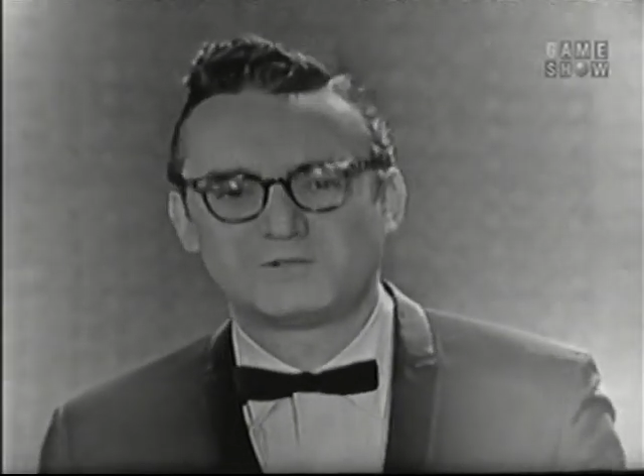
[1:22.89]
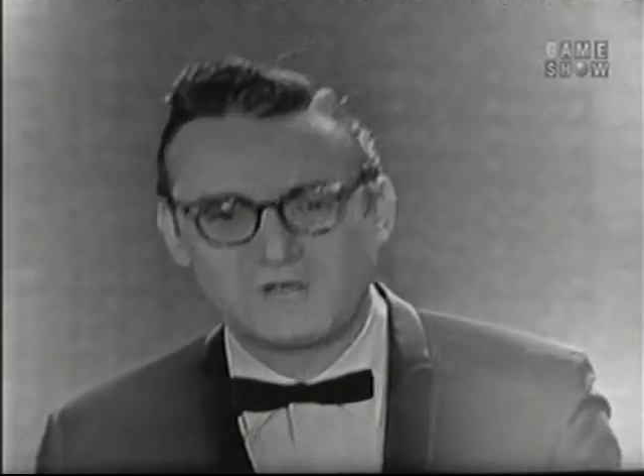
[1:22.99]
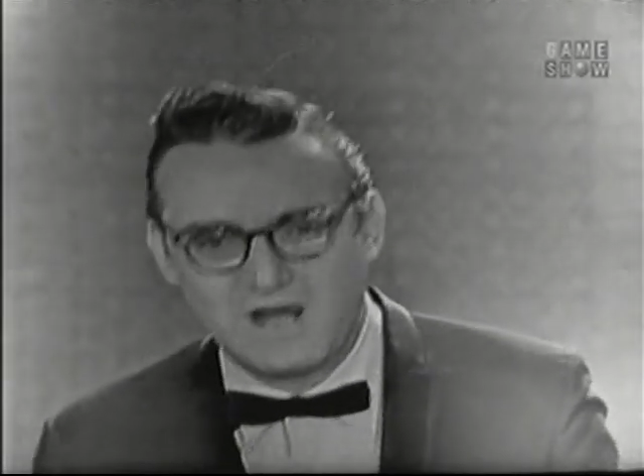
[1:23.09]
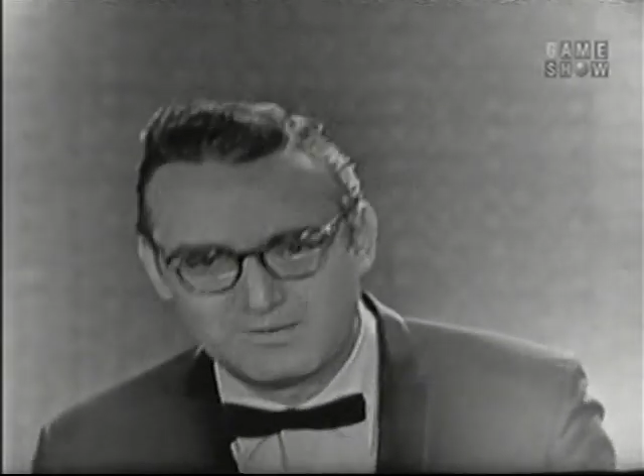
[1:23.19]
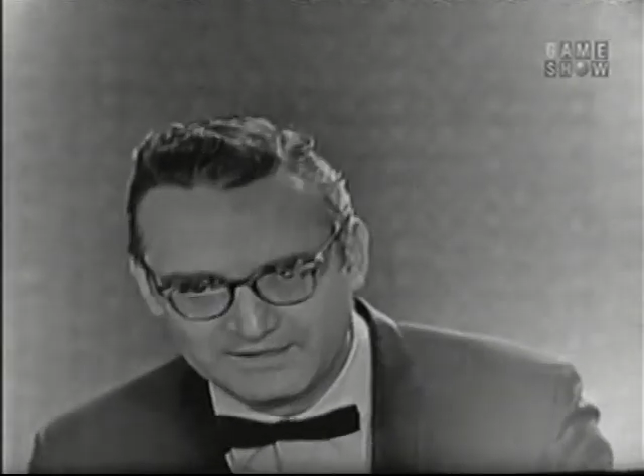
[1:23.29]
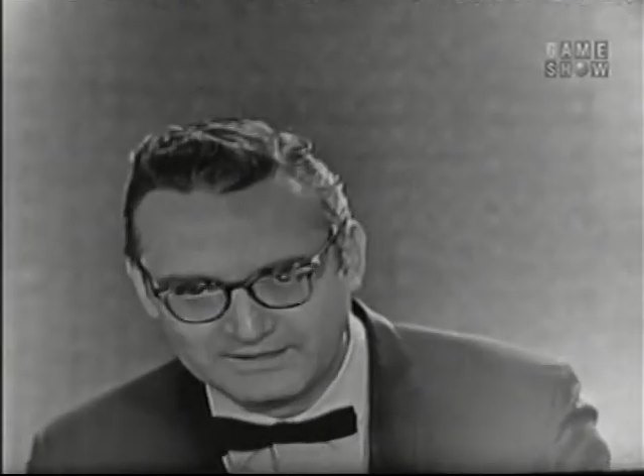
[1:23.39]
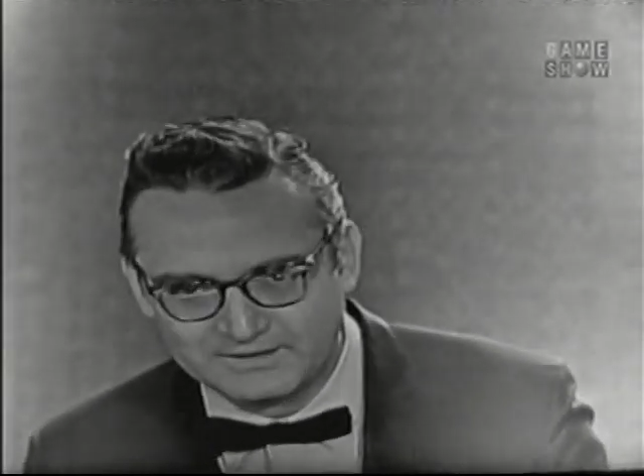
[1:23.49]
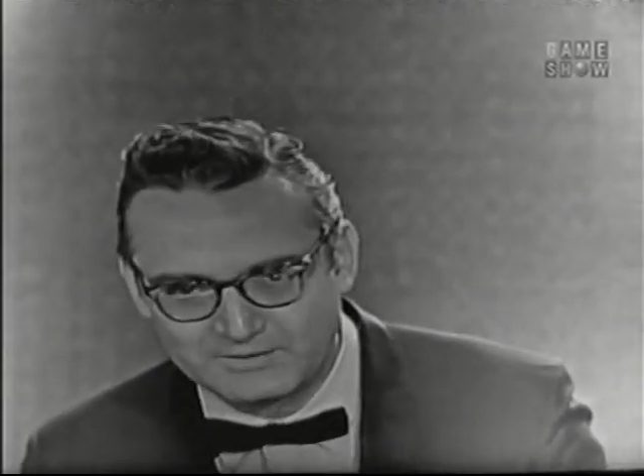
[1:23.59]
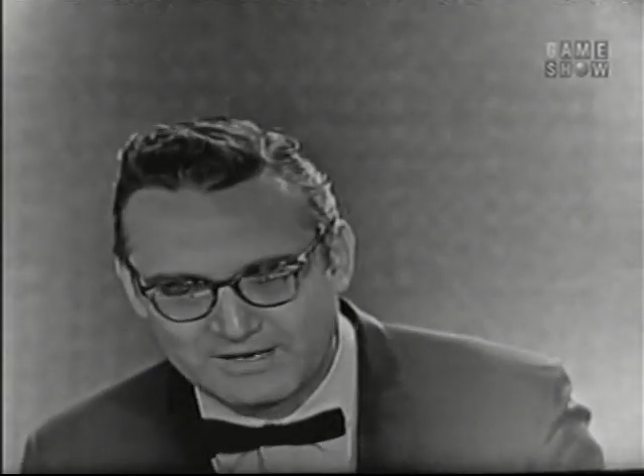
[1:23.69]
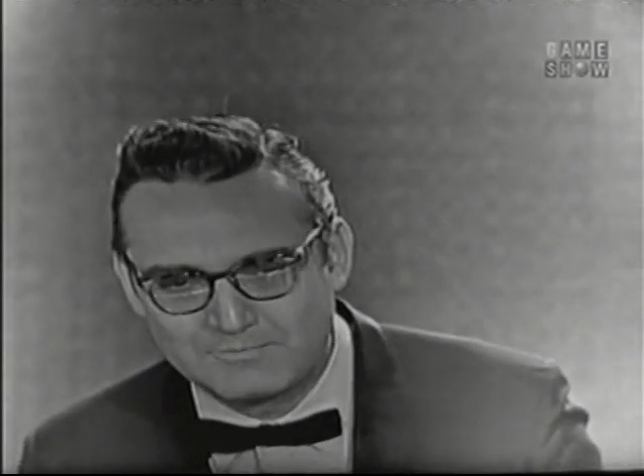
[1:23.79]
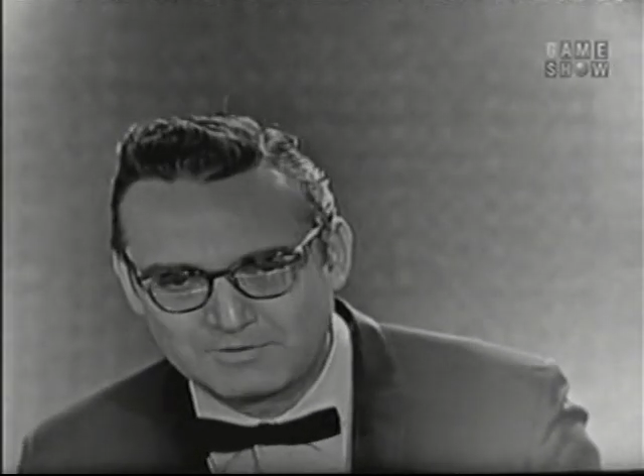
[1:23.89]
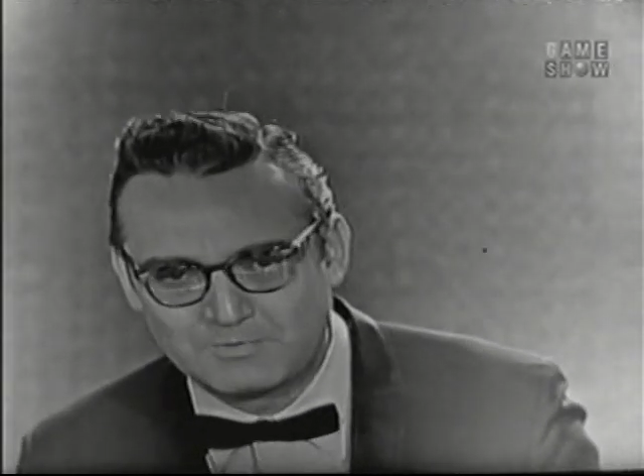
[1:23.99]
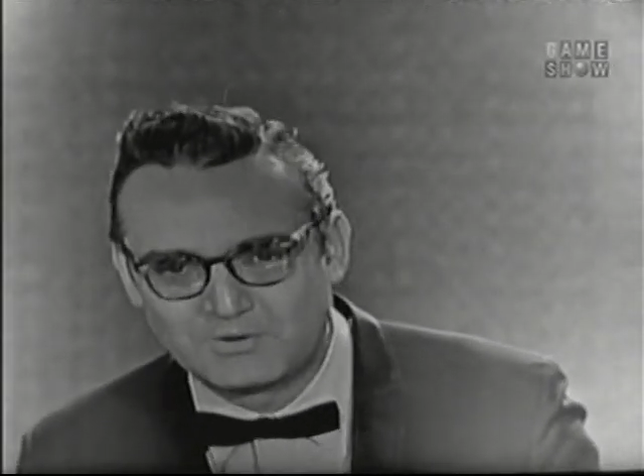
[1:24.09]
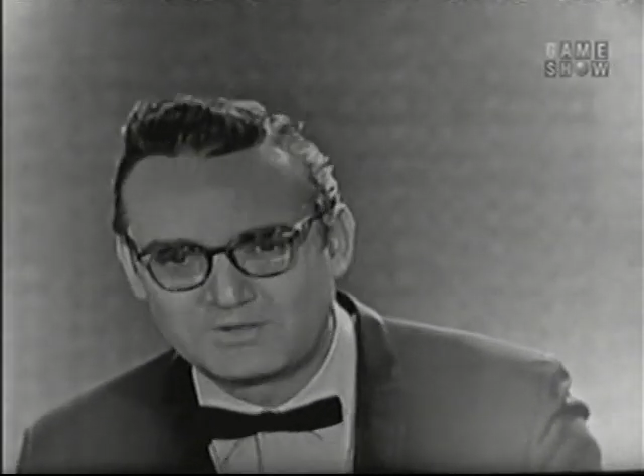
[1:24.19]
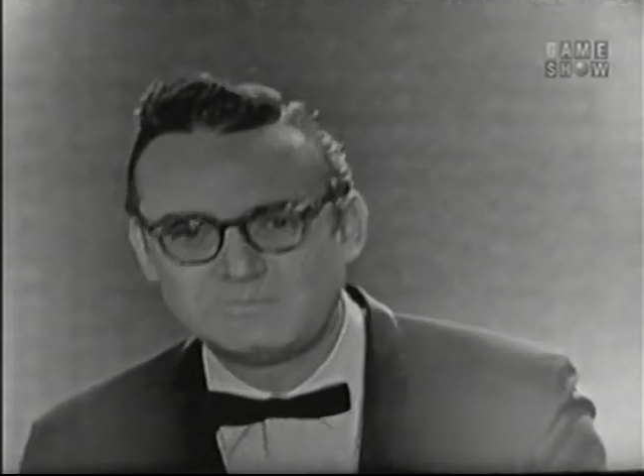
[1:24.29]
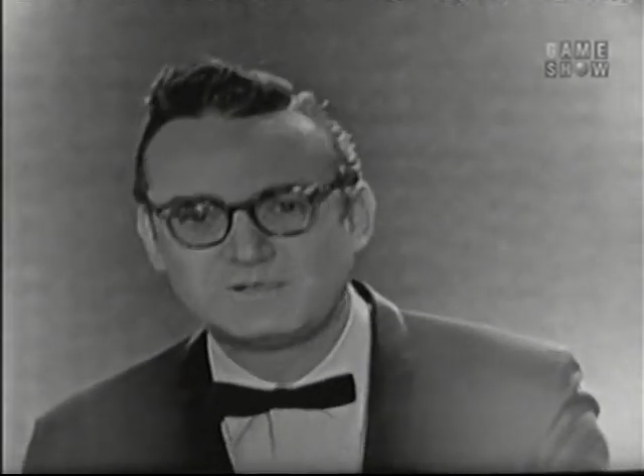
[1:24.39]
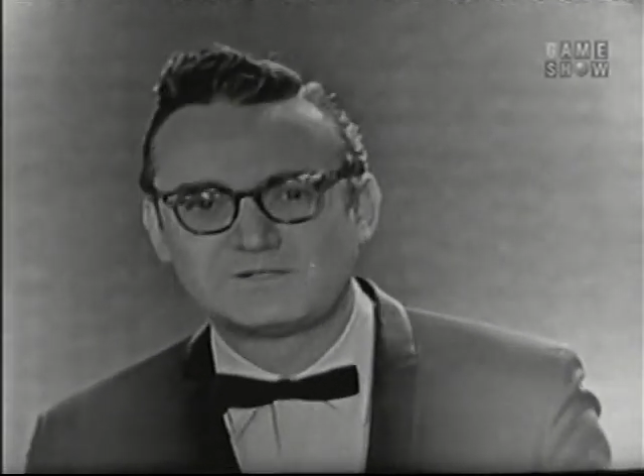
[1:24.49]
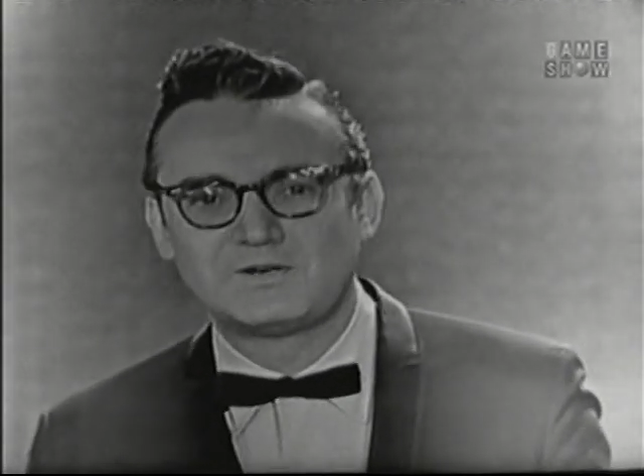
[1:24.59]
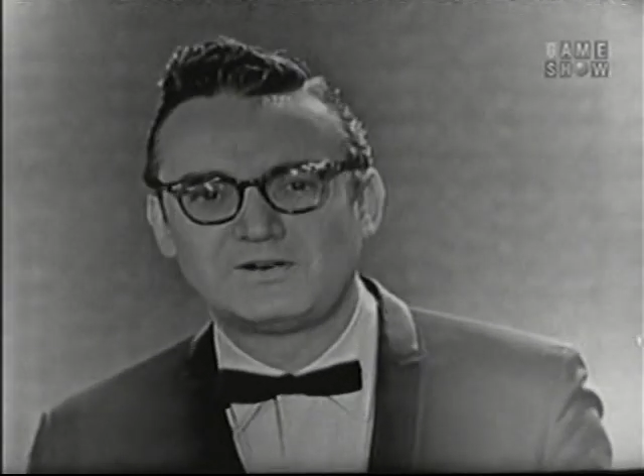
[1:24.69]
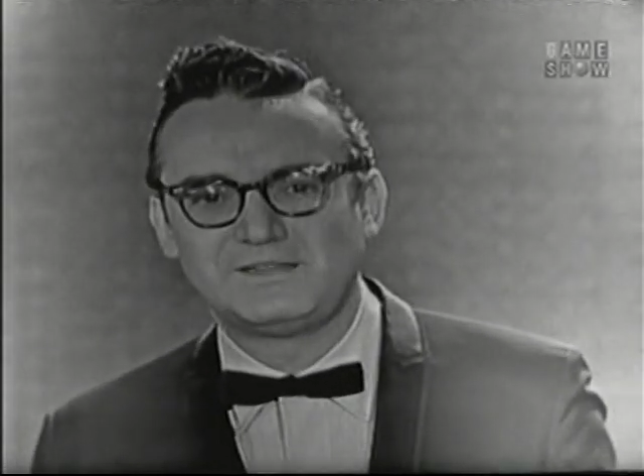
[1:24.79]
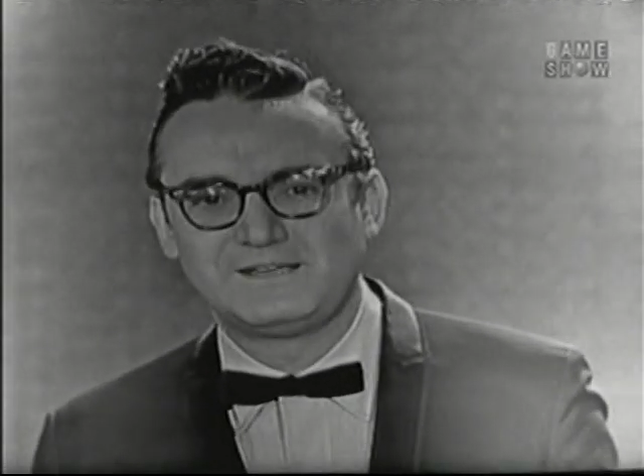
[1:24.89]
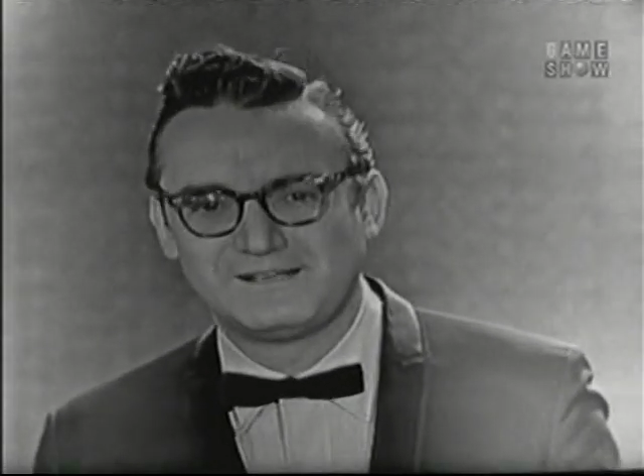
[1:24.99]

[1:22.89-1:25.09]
charming crime reporter, Miss Dorothy